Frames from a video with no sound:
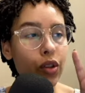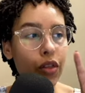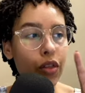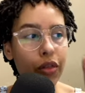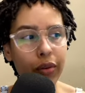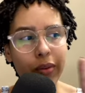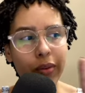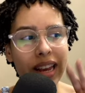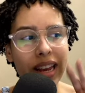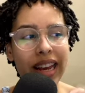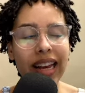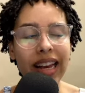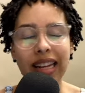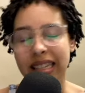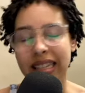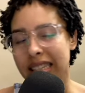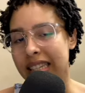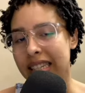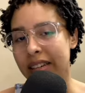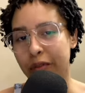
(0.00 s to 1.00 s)
3
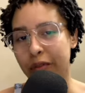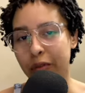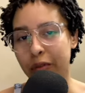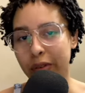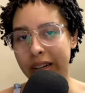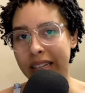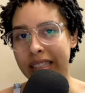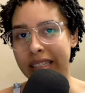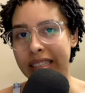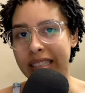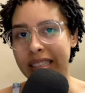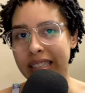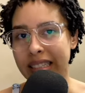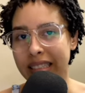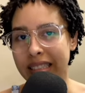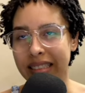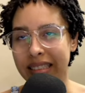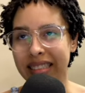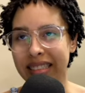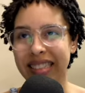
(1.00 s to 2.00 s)
different
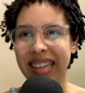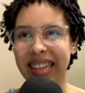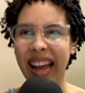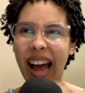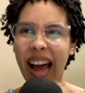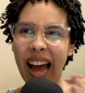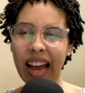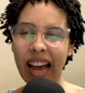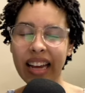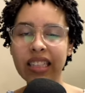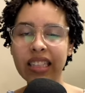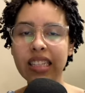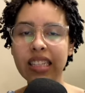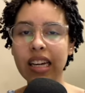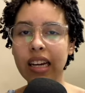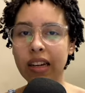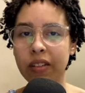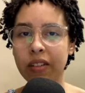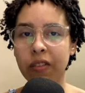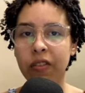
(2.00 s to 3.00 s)
kind
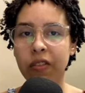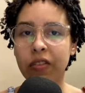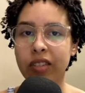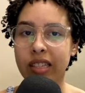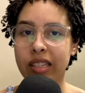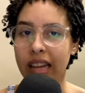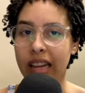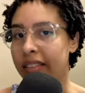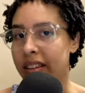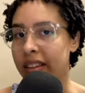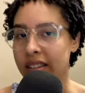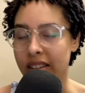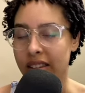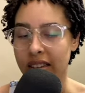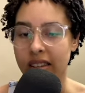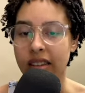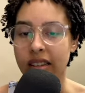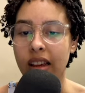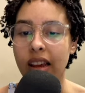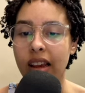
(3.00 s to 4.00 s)
of
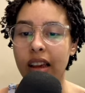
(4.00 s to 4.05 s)
sentences